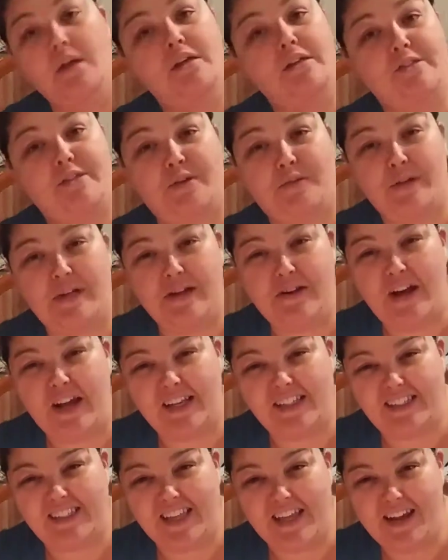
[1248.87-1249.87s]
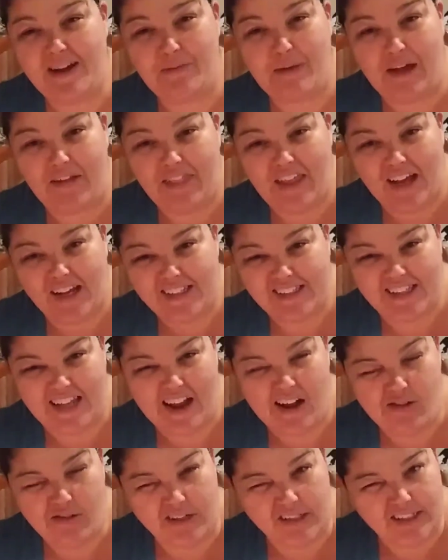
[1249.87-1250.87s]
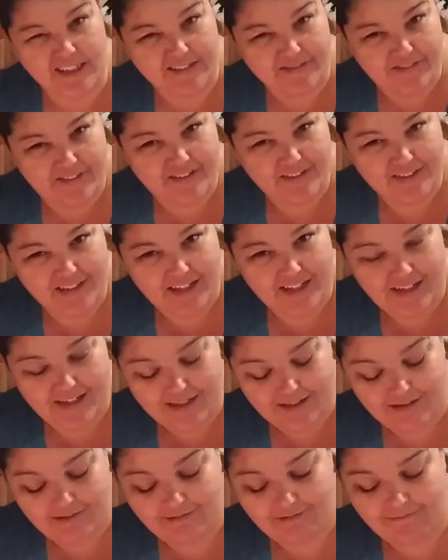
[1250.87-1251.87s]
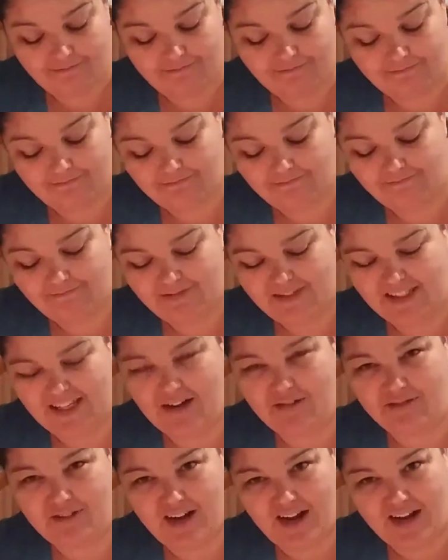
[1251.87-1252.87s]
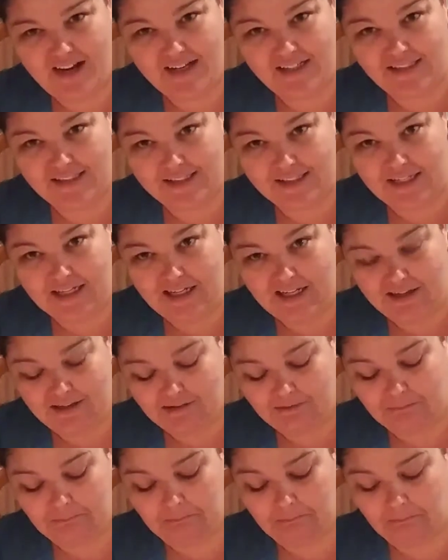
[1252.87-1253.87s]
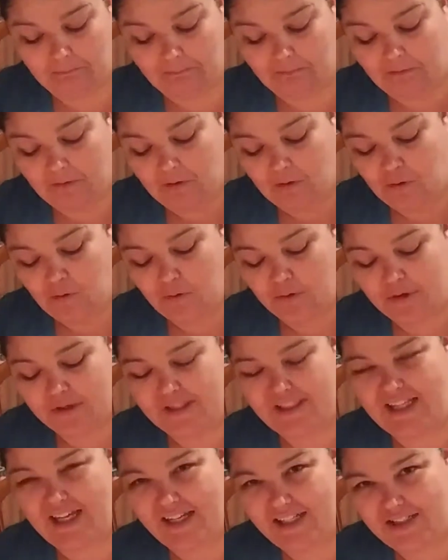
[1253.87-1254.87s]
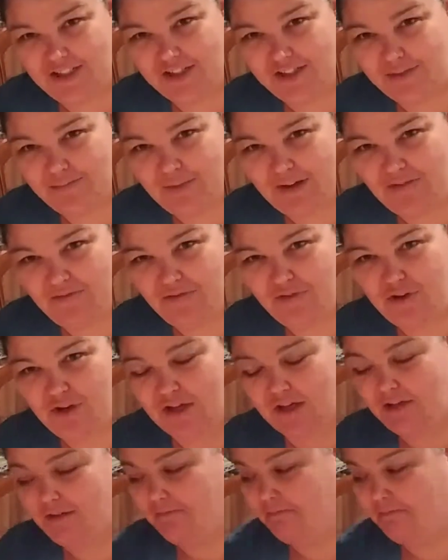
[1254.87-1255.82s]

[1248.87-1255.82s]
So what do you guys think about that sound? Does it feel like sound kind of sick? Or is that just my foot?